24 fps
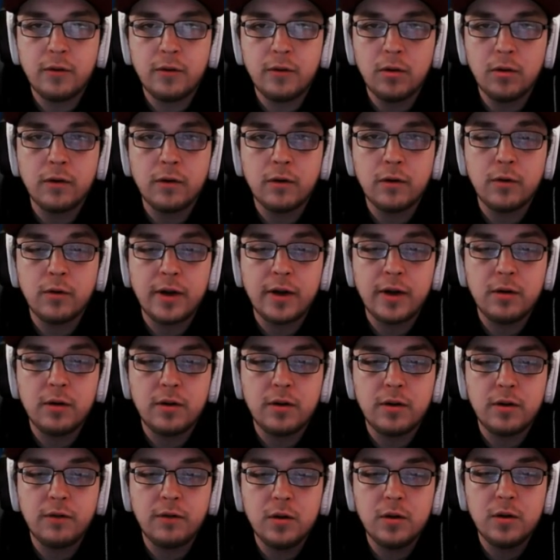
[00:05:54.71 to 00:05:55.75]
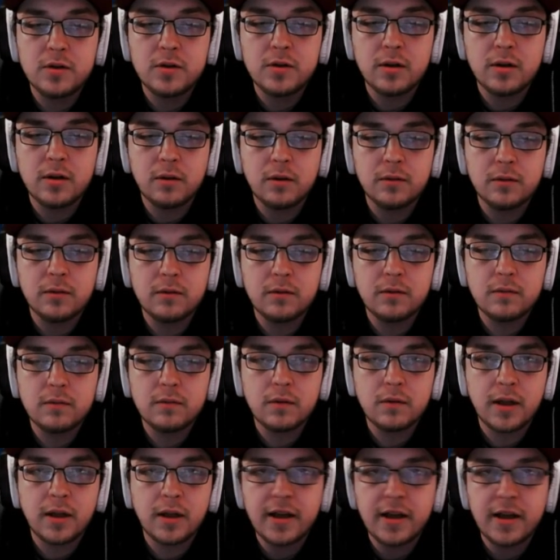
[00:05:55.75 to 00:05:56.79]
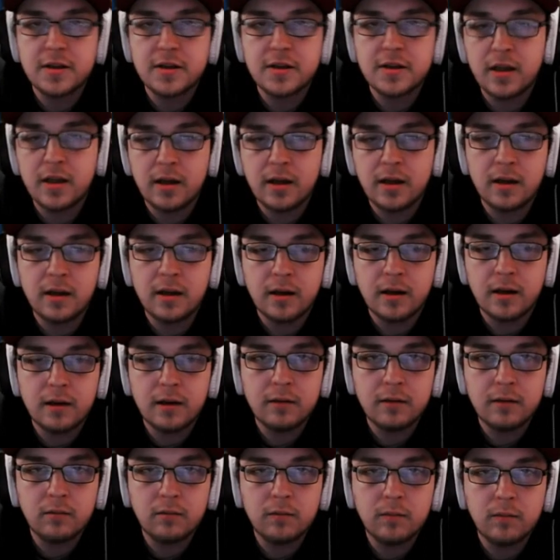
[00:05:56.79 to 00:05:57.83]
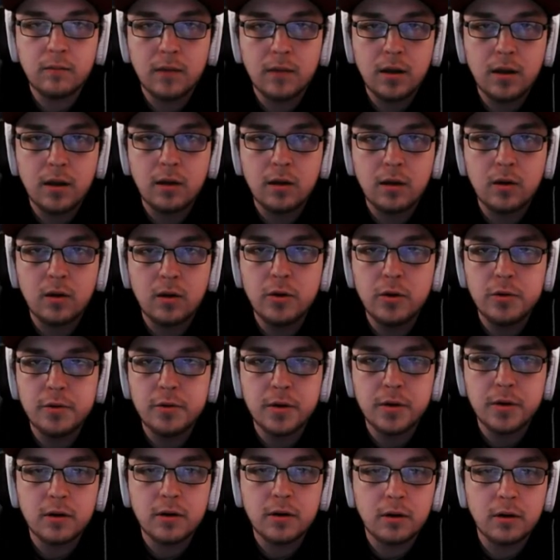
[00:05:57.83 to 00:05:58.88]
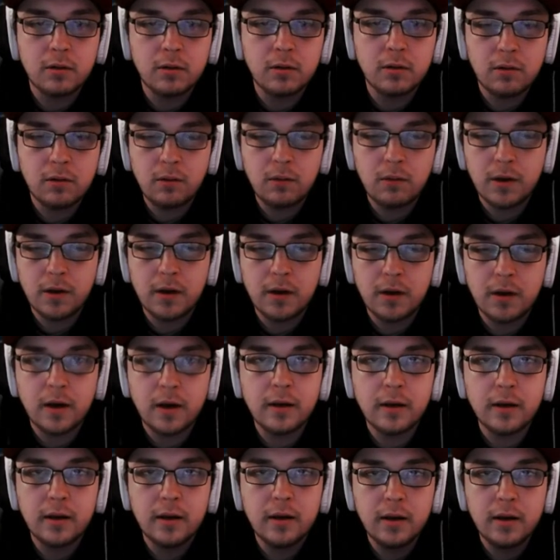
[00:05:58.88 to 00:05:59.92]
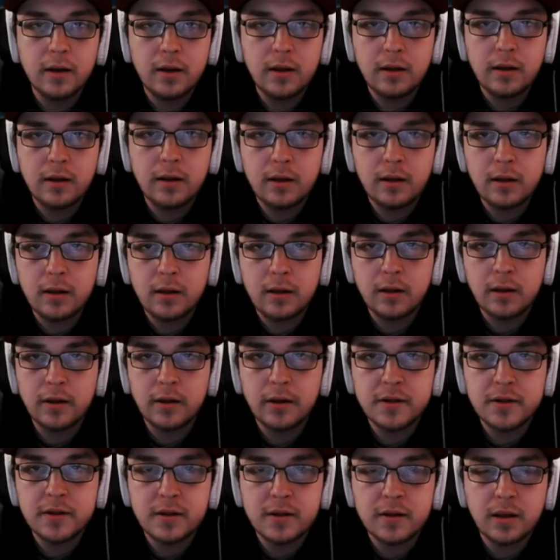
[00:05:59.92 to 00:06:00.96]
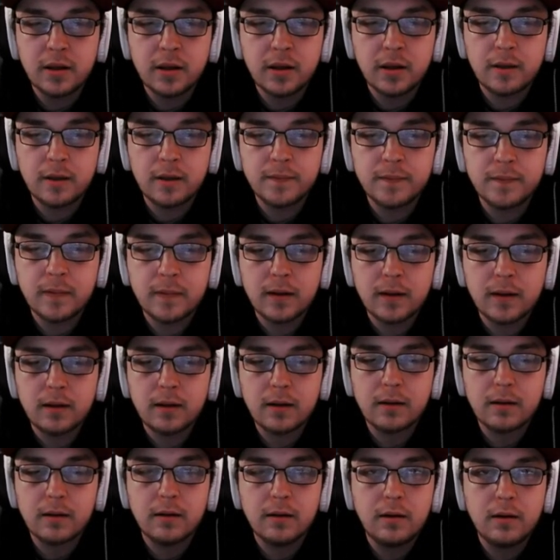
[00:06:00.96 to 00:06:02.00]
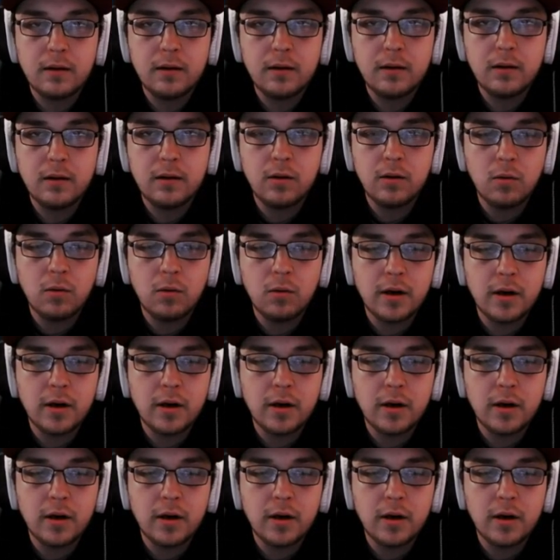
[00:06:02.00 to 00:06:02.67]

without the Float Stone, in case I get Guzma or whatnot. At least the one has